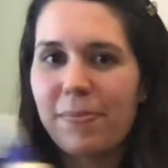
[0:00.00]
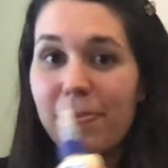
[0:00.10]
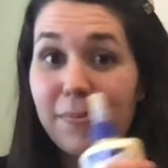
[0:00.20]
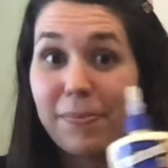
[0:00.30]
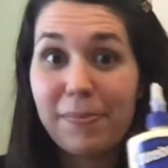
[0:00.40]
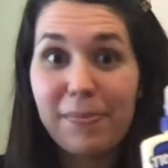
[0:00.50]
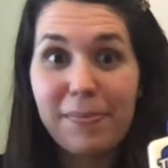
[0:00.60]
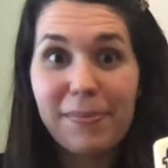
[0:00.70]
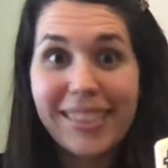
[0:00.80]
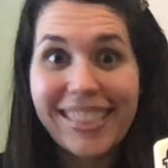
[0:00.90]

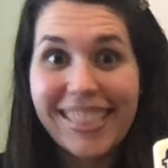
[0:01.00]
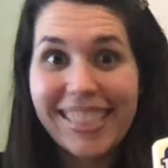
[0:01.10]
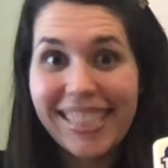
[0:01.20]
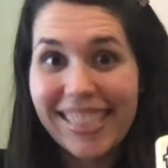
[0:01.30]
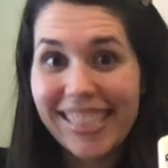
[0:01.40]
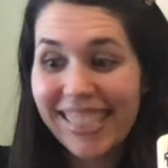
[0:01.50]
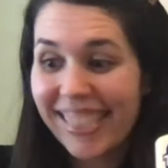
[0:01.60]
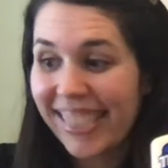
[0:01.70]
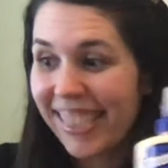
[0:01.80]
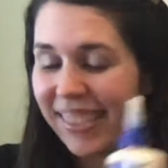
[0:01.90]

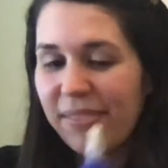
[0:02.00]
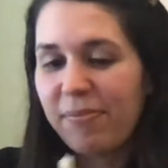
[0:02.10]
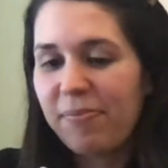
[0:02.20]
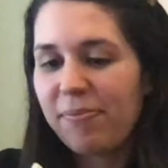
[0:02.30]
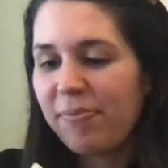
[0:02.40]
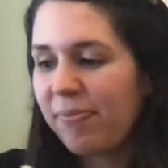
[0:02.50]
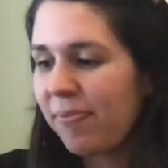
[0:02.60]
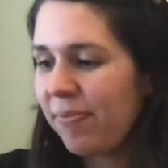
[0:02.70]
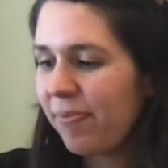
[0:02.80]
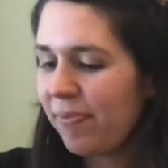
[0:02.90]

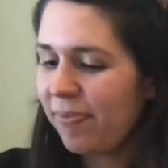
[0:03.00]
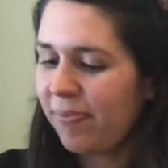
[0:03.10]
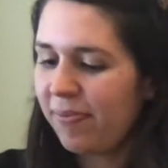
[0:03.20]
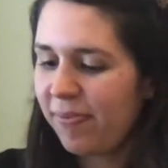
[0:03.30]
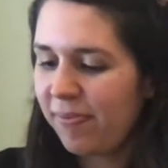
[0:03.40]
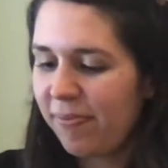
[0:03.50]
[no speech]